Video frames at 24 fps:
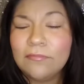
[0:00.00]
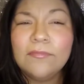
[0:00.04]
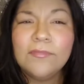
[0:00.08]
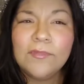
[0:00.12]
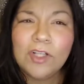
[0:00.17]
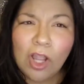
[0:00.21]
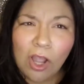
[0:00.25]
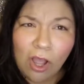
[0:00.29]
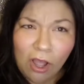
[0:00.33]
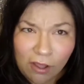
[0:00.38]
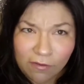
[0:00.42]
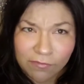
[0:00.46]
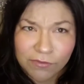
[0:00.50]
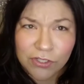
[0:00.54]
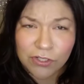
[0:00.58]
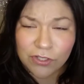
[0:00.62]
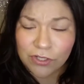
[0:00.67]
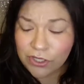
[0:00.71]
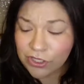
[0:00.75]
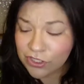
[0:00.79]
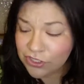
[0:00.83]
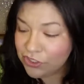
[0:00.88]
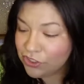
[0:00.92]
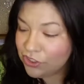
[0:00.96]
Off to a
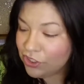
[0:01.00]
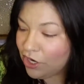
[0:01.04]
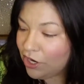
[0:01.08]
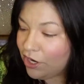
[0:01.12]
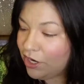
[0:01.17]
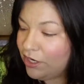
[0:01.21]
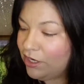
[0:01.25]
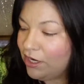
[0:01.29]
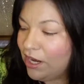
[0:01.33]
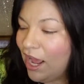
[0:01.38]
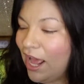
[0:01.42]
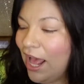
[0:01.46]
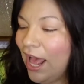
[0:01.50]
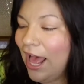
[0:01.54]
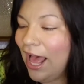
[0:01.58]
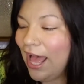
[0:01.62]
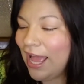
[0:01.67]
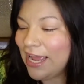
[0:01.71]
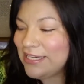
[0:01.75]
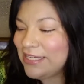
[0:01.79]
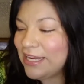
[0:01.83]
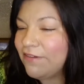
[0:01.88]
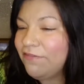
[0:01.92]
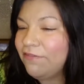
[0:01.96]
good start.
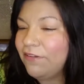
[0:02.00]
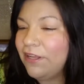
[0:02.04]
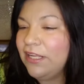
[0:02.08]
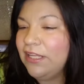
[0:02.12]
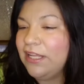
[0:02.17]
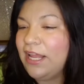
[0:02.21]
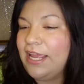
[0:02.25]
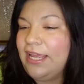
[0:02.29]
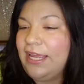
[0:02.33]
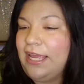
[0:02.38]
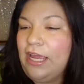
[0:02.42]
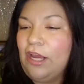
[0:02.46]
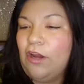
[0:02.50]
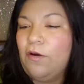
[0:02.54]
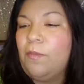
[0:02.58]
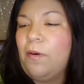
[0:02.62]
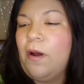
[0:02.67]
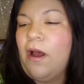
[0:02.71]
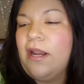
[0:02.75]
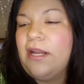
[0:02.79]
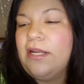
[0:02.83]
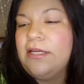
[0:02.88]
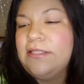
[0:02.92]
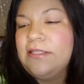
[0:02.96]
I definitely like hair
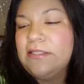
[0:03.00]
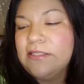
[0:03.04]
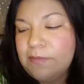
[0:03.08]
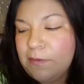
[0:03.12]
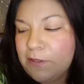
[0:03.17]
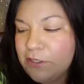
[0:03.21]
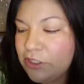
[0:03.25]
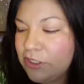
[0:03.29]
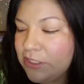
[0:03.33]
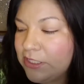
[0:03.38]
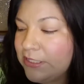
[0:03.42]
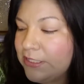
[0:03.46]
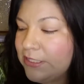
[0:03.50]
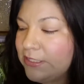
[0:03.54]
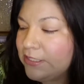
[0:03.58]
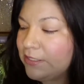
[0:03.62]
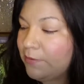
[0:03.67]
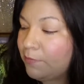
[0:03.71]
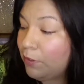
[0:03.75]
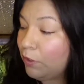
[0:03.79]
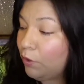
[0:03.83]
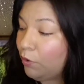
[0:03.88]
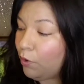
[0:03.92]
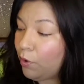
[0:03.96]
products, especially since I've
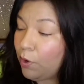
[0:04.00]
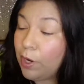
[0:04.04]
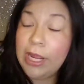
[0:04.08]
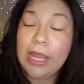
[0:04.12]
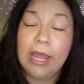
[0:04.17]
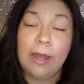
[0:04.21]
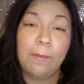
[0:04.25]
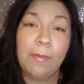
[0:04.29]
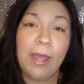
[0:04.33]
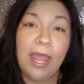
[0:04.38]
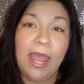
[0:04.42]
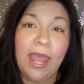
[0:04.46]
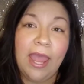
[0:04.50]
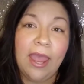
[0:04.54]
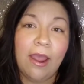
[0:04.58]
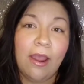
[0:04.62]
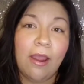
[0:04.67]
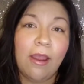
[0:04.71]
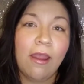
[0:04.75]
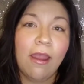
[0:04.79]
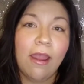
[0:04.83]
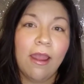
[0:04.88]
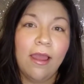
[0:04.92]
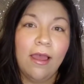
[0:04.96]
been growing out my
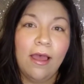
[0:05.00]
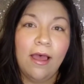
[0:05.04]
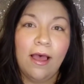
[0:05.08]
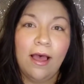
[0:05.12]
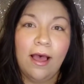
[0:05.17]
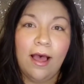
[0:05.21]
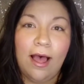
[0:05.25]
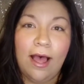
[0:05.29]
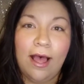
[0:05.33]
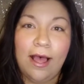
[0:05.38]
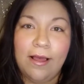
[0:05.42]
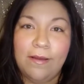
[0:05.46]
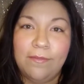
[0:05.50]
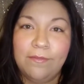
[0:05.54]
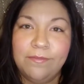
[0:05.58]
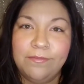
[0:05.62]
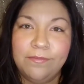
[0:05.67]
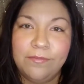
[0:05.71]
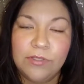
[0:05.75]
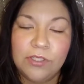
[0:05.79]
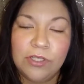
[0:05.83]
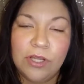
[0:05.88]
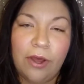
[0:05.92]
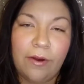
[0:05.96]
hair.
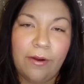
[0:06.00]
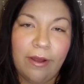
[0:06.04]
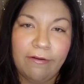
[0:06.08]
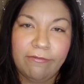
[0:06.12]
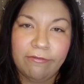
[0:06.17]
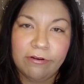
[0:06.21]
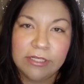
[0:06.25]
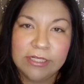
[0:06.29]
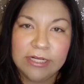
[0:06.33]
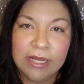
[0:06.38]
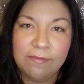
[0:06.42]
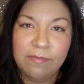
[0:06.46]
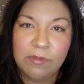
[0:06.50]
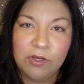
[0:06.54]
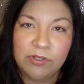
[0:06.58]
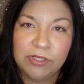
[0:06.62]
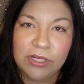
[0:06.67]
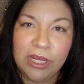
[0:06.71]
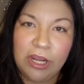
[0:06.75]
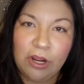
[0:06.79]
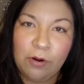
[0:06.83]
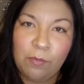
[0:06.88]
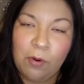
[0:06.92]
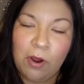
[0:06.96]
So every time there's a
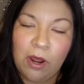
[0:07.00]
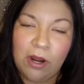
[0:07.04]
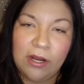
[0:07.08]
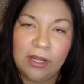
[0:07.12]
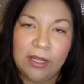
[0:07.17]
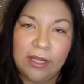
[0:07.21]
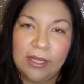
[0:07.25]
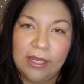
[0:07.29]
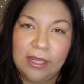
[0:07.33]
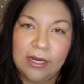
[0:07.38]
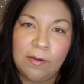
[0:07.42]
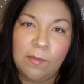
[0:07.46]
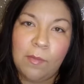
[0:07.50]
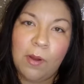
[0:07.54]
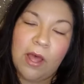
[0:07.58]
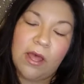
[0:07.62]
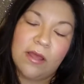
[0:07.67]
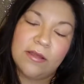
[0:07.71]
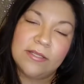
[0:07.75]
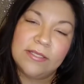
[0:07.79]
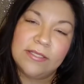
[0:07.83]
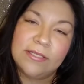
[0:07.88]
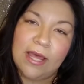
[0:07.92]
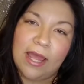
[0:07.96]
hair product in a
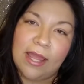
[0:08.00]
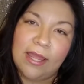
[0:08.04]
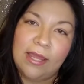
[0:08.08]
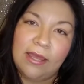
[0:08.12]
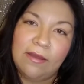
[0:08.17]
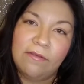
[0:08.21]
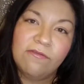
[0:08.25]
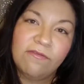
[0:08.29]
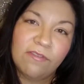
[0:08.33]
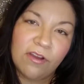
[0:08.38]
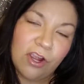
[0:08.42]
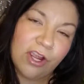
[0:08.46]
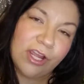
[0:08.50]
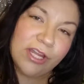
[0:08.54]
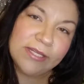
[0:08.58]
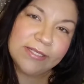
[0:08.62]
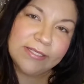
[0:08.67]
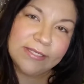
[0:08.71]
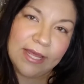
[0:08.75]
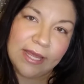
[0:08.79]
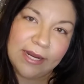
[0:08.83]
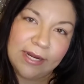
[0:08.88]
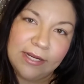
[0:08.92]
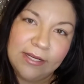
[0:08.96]
box, I get very
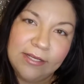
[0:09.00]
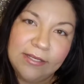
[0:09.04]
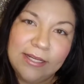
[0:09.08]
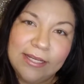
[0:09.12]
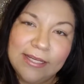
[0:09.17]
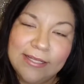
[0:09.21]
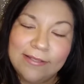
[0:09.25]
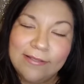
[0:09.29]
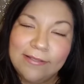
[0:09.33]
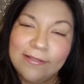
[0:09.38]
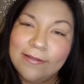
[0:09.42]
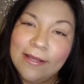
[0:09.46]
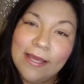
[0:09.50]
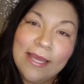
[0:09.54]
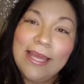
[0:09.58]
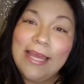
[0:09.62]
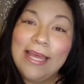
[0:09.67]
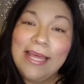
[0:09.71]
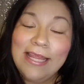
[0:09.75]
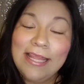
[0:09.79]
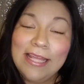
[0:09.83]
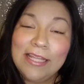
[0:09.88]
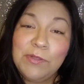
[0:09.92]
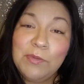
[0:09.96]
excited because
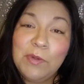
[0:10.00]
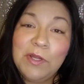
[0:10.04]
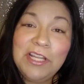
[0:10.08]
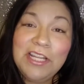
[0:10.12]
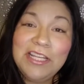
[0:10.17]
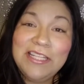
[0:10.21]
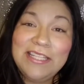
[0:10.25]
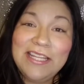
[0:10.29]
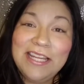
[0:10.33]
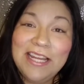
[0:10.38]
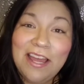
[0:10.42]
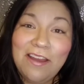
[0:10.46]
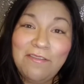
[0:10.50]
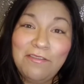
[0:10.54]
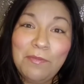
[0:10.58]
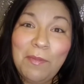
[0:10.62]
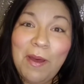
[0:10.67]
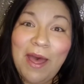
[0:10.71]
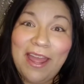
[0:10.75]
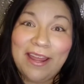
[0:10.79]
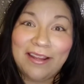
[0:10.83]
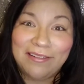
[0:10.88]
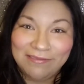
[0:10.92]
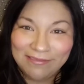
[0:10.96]
that's one less thing I have to
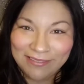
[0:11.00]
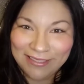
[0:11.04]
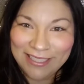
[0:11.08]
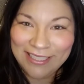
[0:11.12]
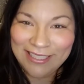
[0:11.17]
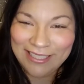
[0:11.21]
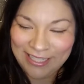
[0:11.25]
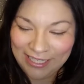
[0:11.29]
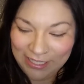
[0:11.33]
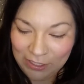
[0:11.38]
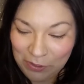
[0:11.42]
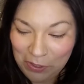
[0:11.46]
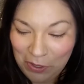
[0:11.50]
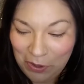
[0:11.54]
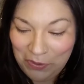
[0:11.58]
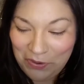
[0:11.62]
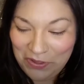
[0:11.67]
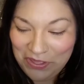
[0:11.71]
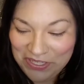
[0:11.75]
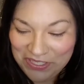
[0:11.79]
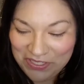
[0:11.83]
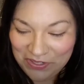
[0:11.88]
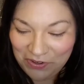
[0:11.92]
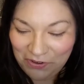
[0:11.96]
buy and go to
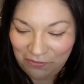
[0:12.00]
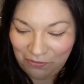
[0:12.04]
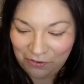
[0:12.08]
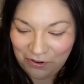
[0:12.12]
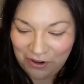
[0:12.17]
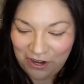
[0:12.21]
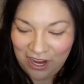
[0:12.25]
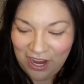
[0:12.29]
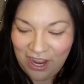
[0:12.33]
the store for.